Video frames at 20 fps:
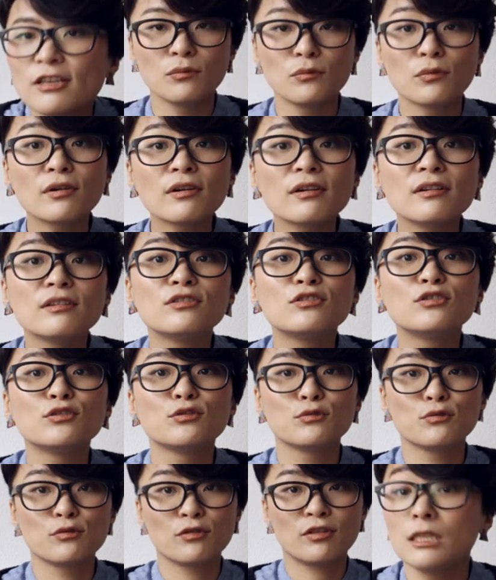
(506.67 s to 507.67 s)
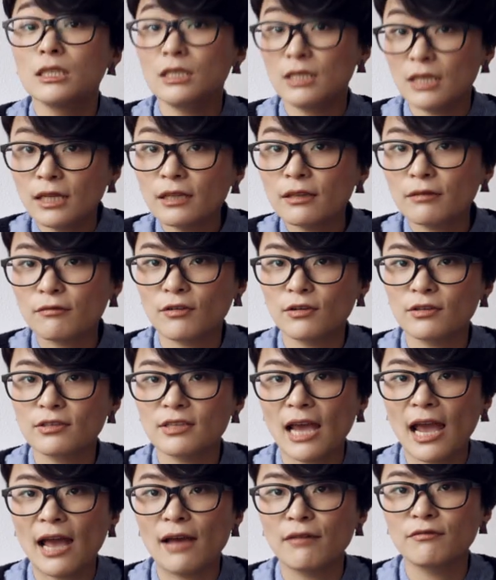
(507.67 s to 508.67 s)
We're gonna sing the first
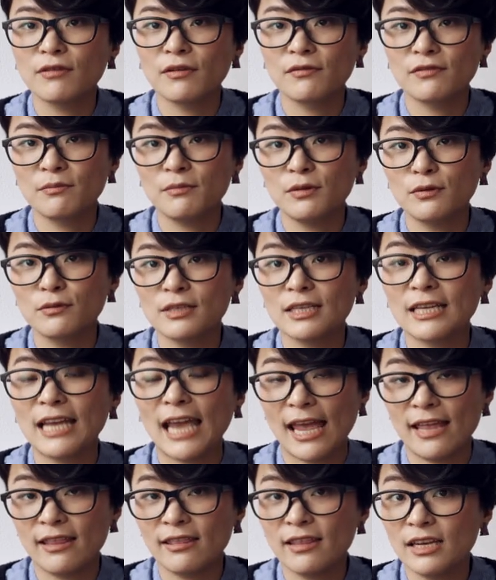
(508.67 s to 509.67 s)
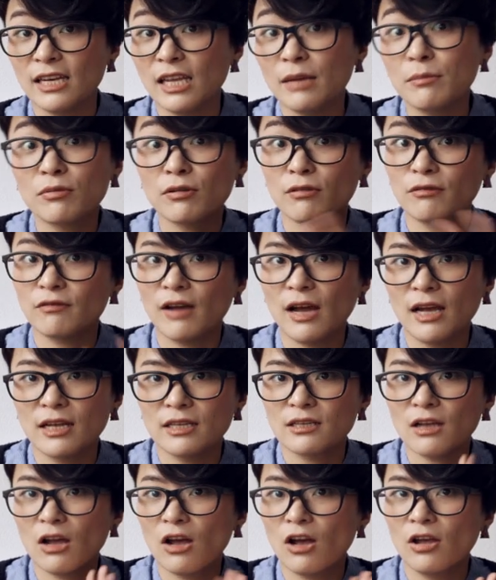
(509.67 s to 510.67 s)
half of the music and then
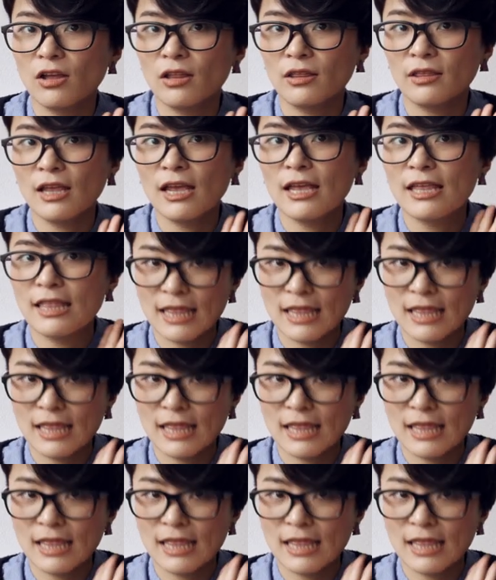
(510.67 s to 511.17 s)
improvise on